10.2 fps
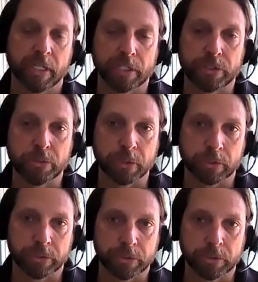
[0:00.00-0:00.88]
to
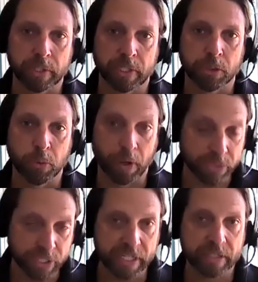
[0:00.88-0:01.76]
include a
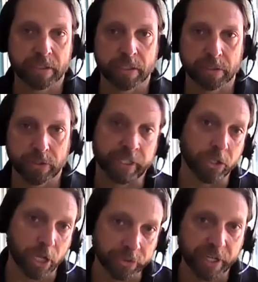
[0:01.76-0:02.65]
website, like an
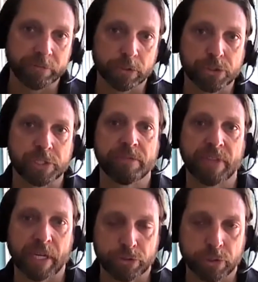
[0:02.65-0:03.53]
online version of
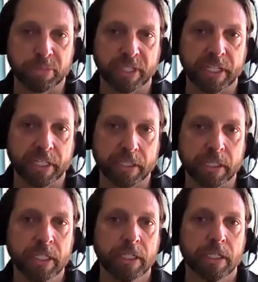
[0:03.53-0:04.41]
that trip planning
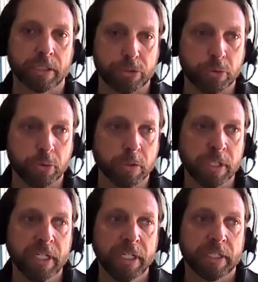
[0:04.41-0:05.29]
tool,
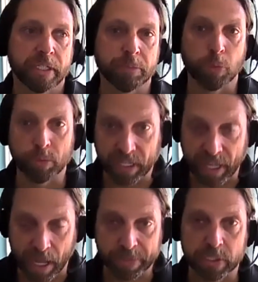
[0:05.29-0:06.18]
a mobile
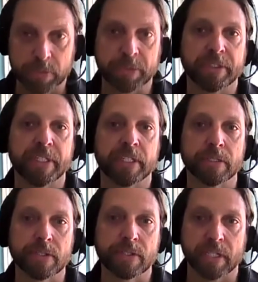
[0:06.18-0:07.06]
app
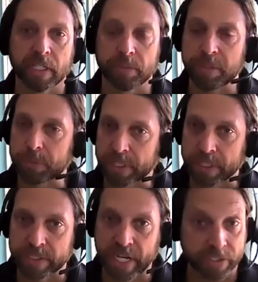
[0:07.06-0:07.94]
experience. People
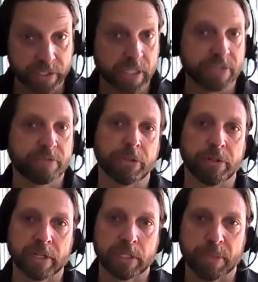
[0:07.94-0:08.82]
can text us for their
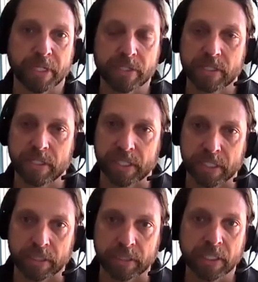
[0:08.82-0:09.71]
next bus. They
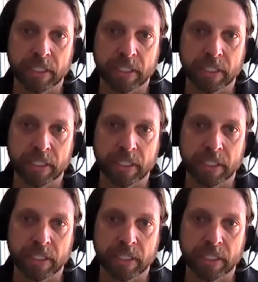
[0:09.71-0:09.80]
can